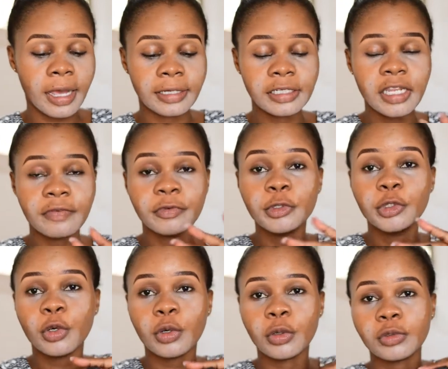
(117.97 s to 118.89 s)
I did a
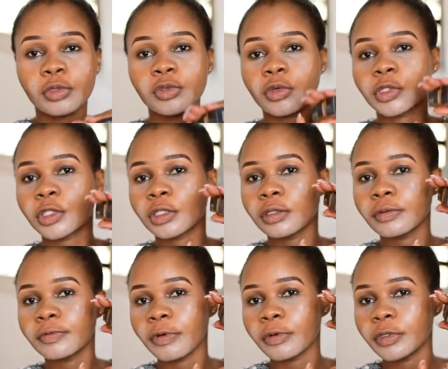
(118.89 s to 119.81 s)
video on swatching
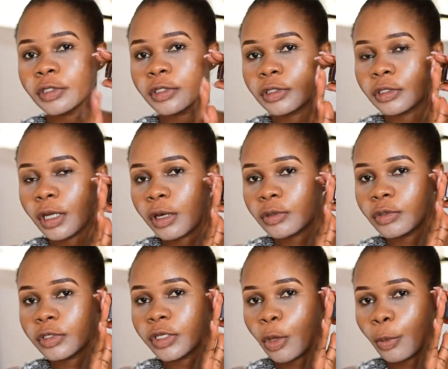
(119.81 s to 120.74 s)
foundation, how
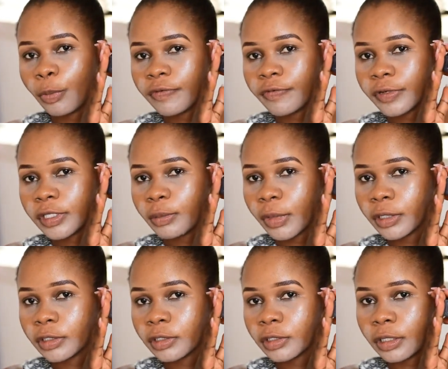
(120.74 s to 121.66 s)
to get a better
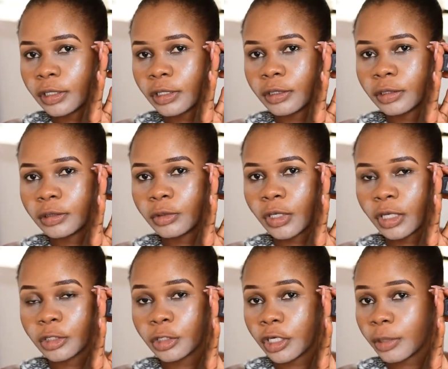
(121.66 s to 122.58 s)
match, and you can